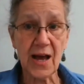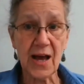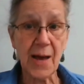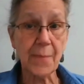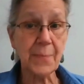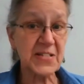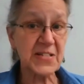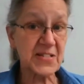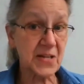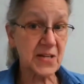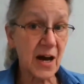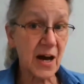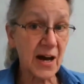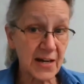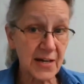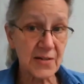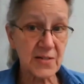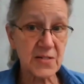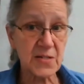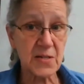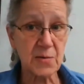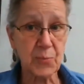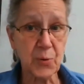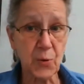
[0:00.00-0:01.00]

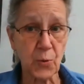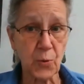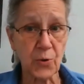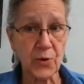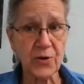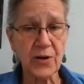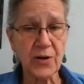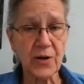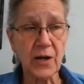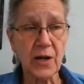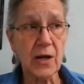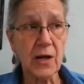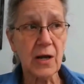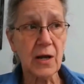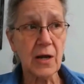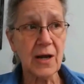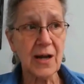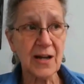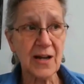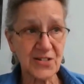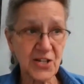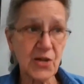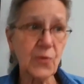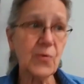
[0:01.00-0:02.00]
episodic support
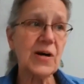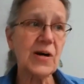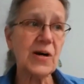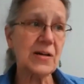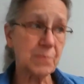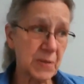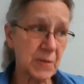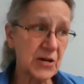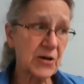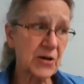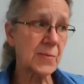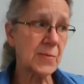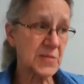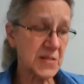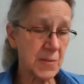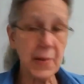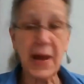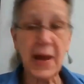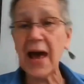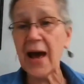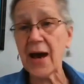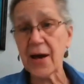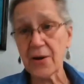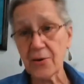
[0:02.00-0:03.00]
to it becomes a
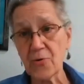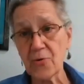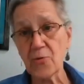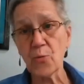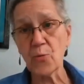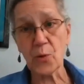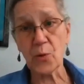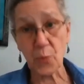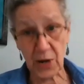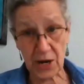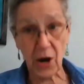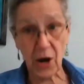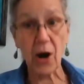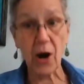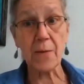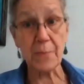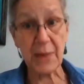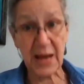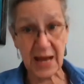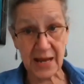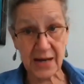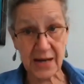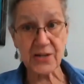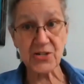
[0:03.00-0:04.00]
pattern where we are
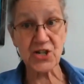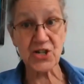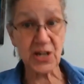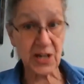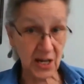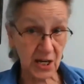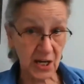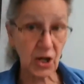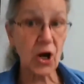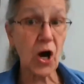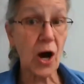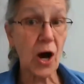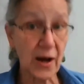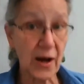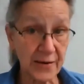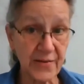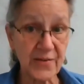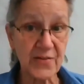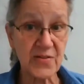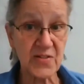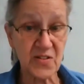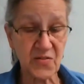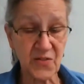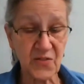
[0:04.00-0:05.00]
managing
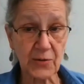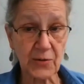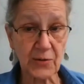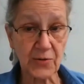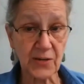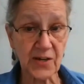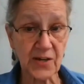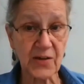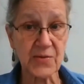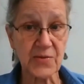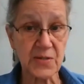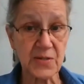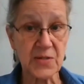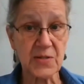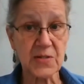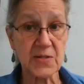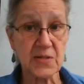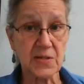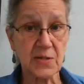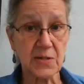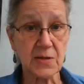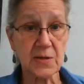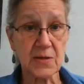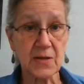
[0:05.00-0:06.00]
incontinence fairly
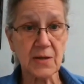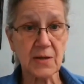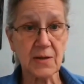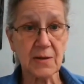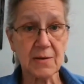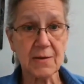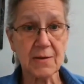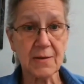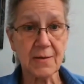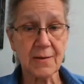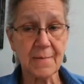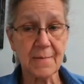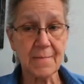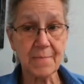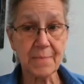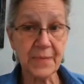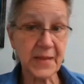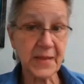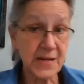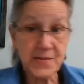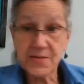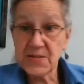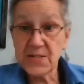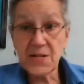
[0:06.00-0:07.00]
consistently.
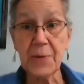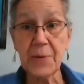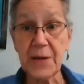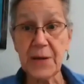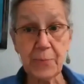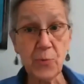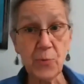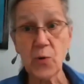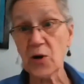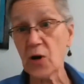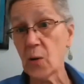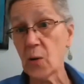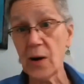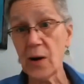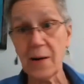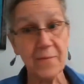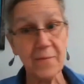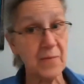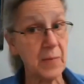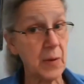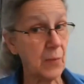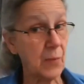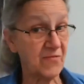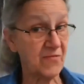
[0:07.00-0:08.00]
And some people will go
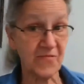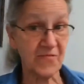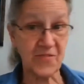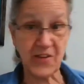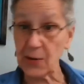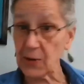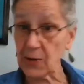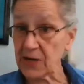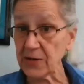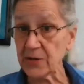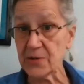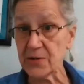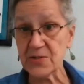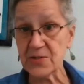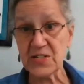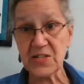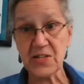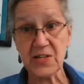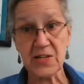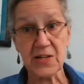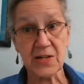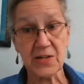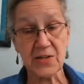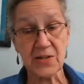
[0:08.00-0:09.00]
up very close
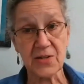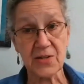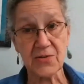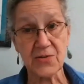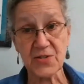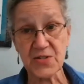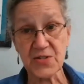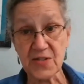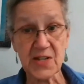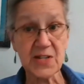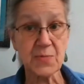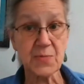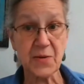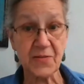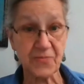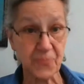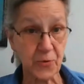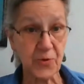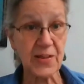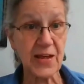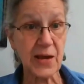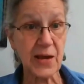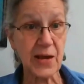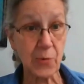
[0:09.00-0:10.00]
to the end of their disease
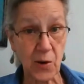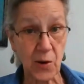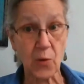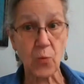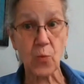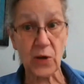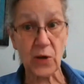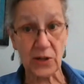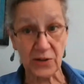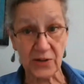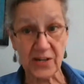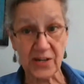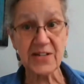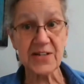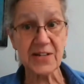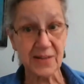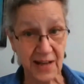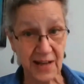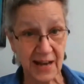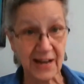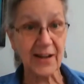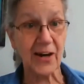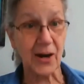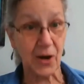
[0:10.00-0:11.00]
before they were willing to
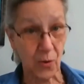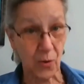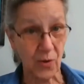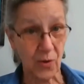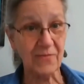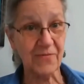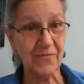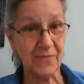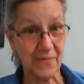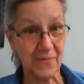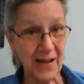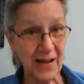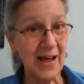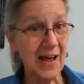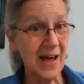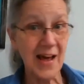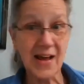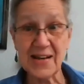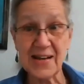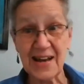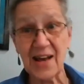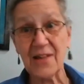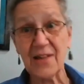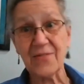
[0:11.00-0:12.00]
let go of.
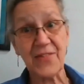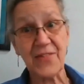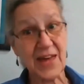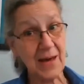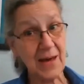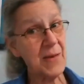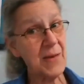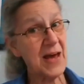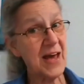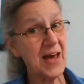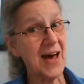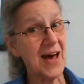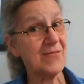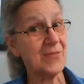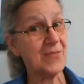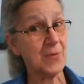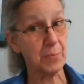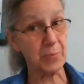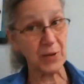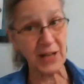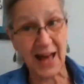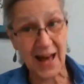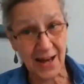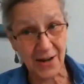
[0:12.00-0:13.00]
Now, they may have a
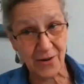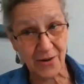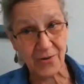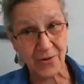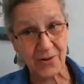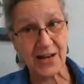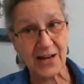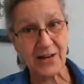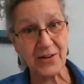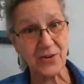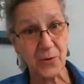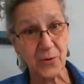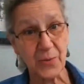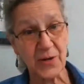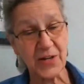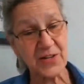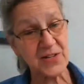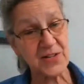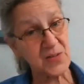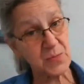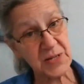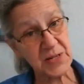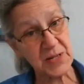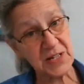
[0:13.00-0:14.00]
bladder like
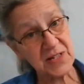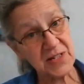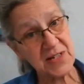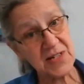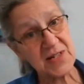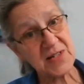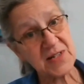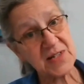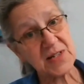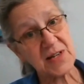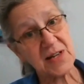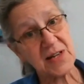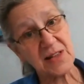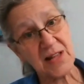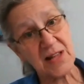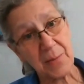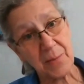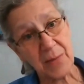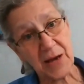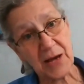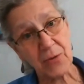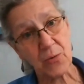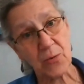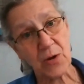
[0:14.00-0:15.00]
nobody's business, and they
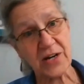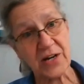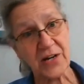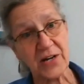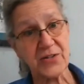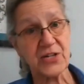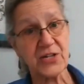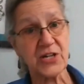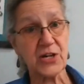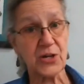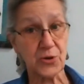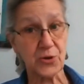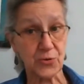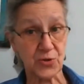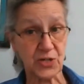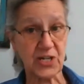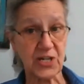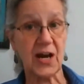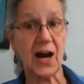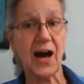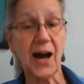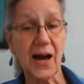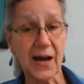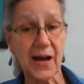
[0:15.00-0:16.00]
may run into
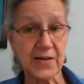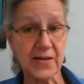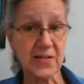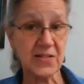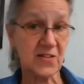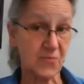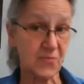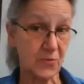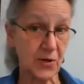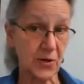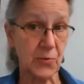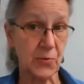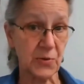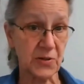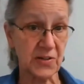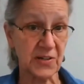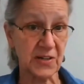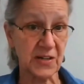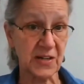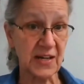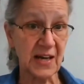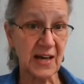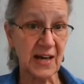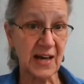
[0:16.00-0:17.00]
UTIs
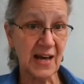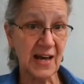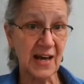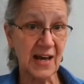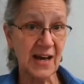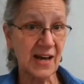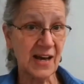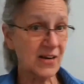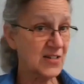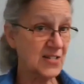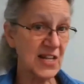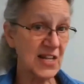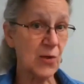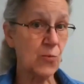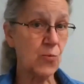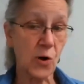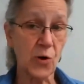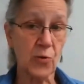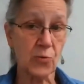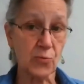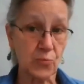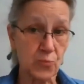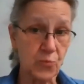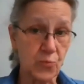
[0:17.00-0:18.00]
frequently because they
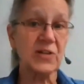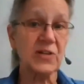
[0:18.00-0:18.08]
won't